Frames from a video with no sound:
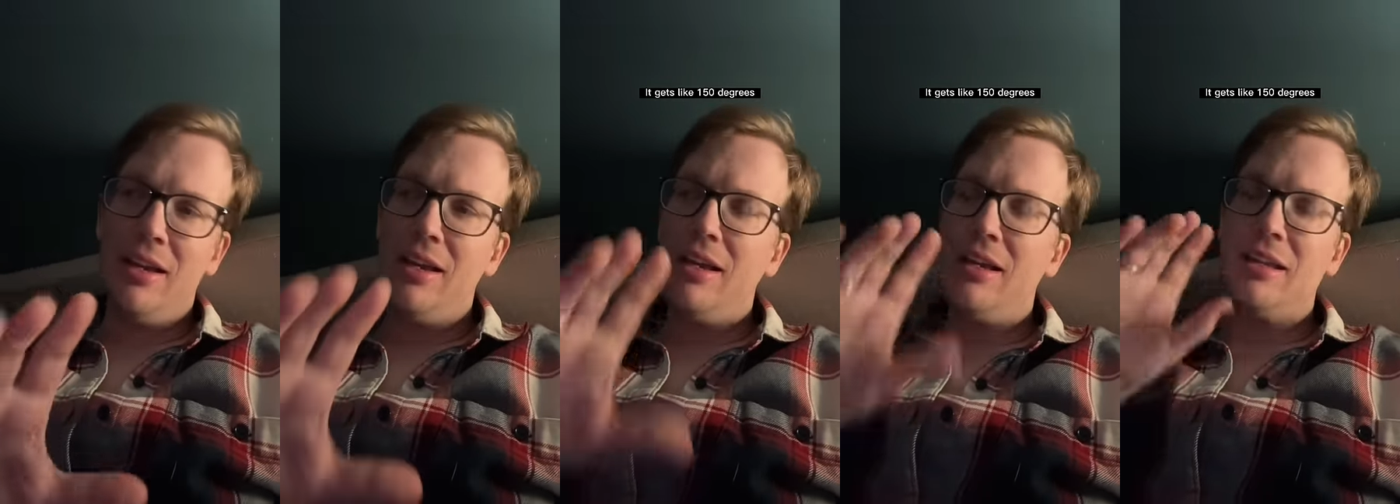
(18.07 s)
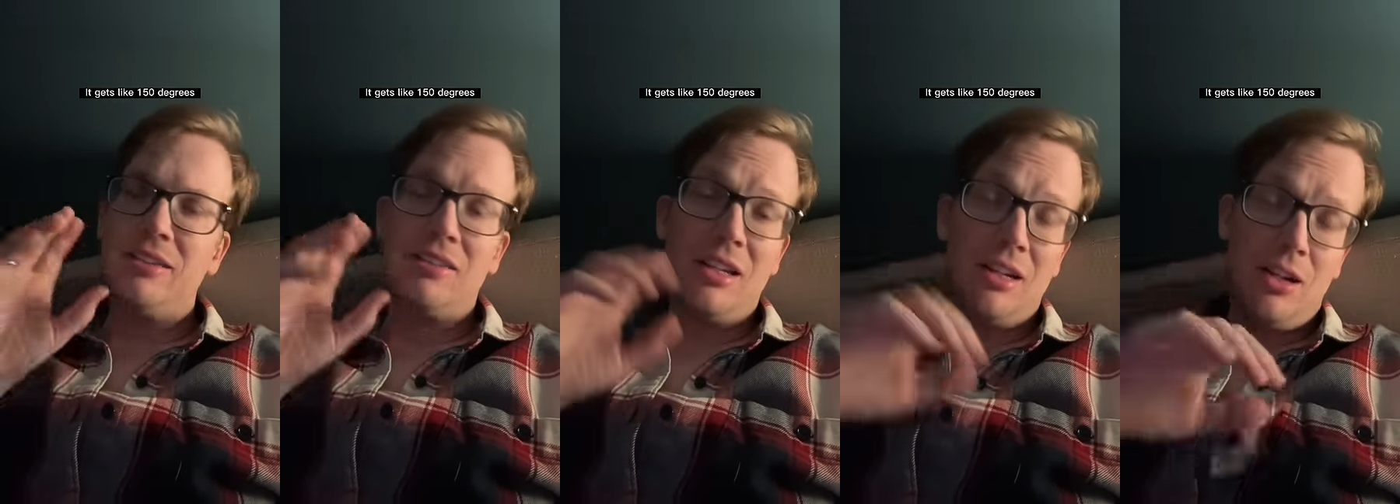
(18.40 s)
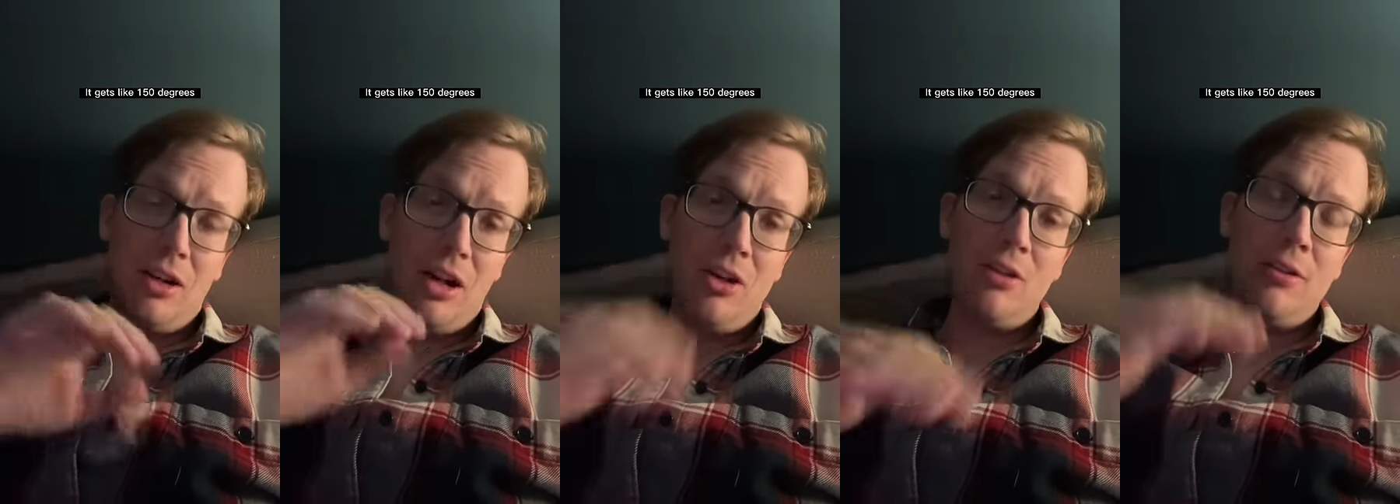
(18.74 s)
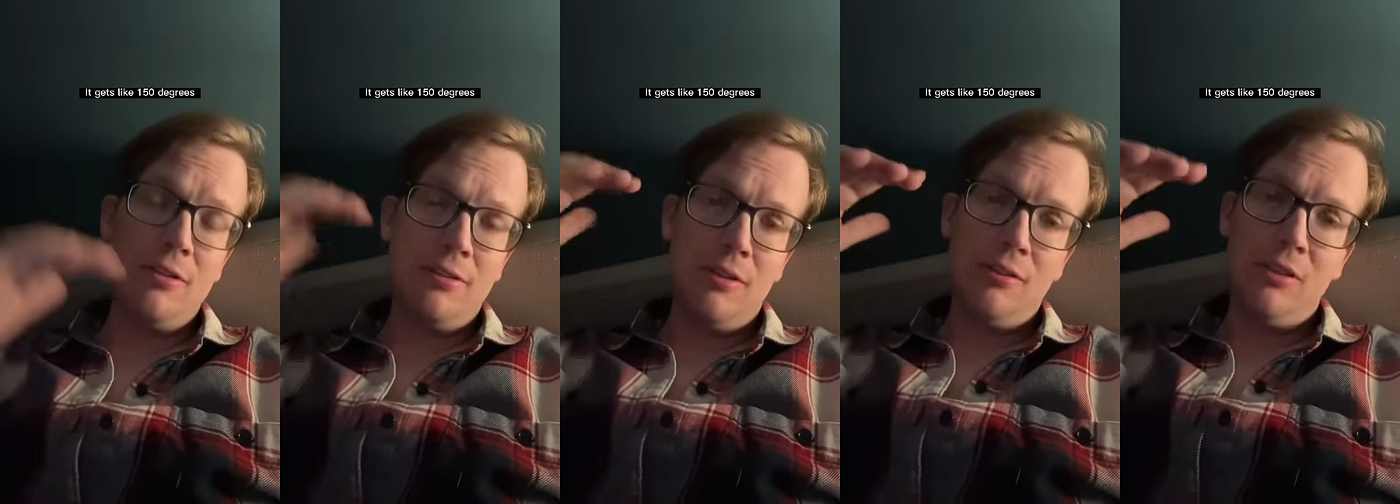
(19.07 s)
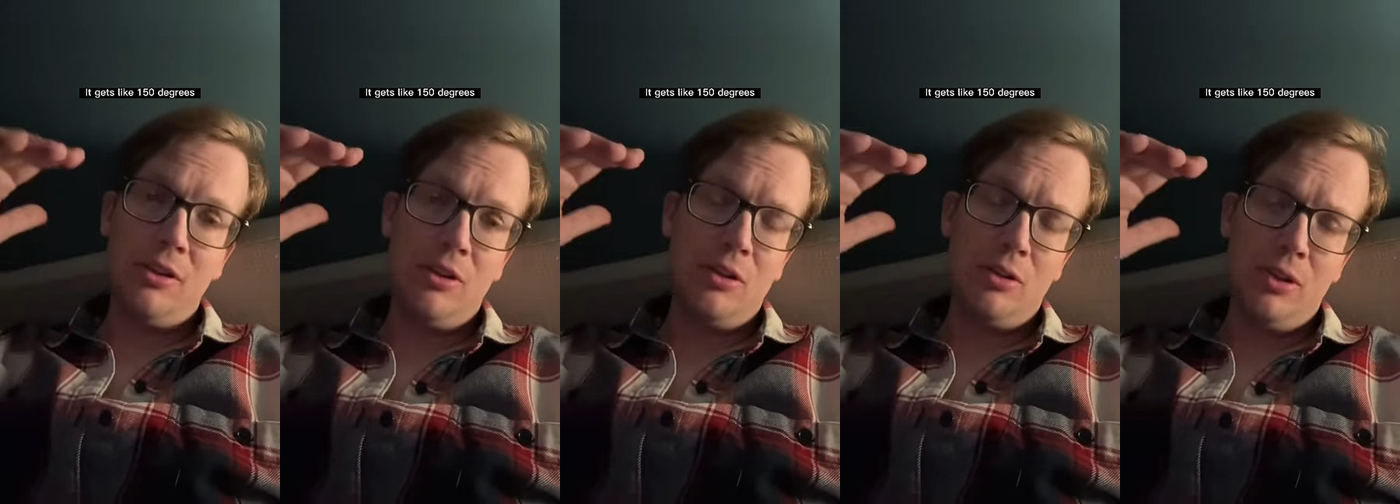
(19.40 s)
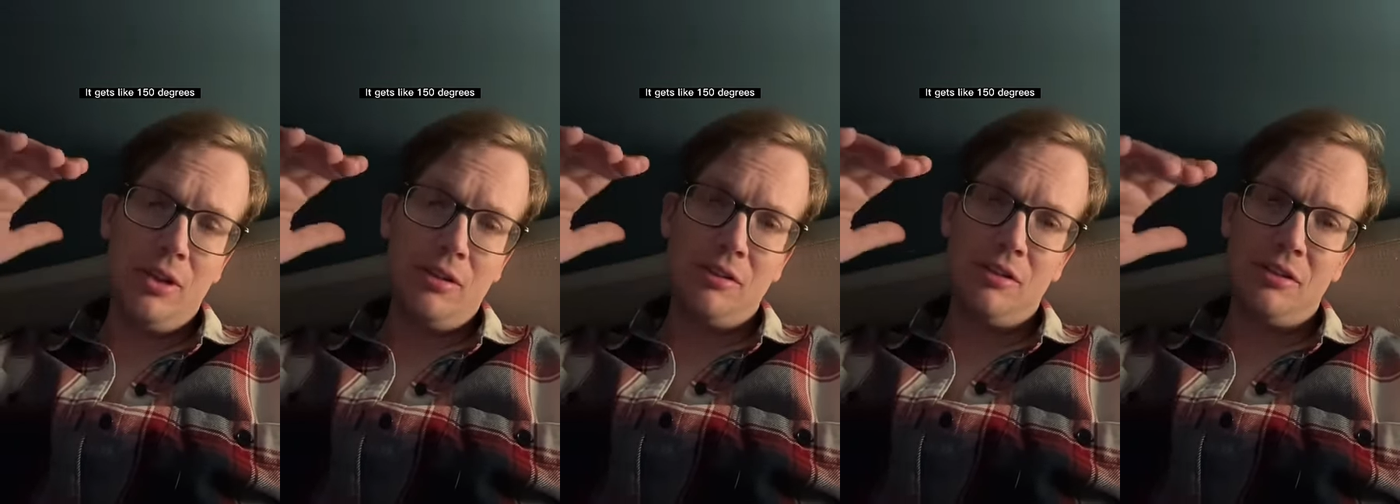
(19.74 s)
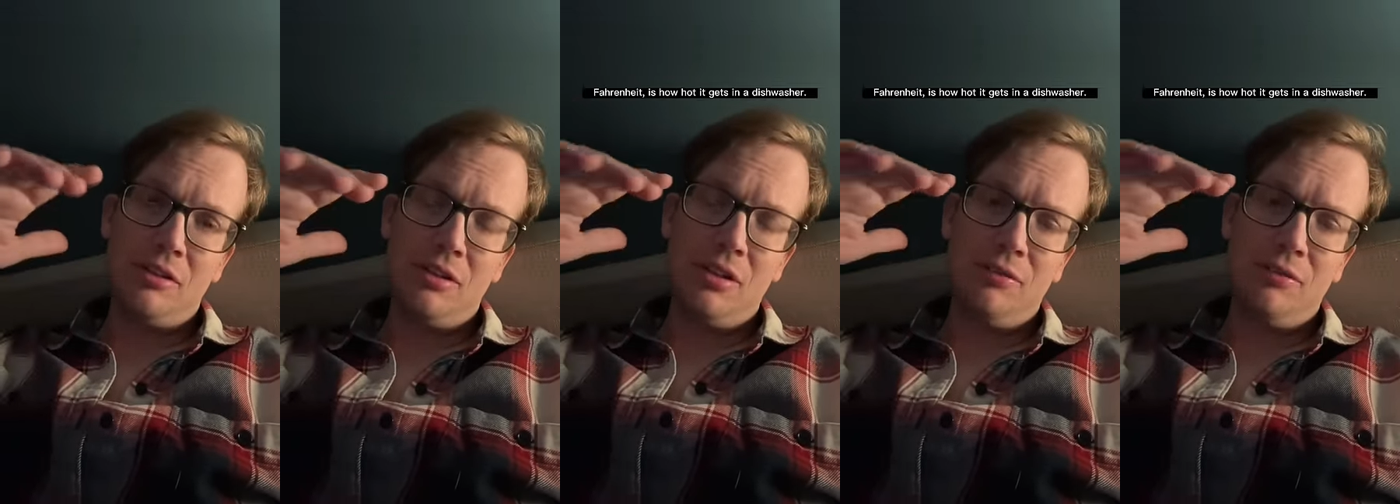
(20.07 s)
It gets like 150 degrees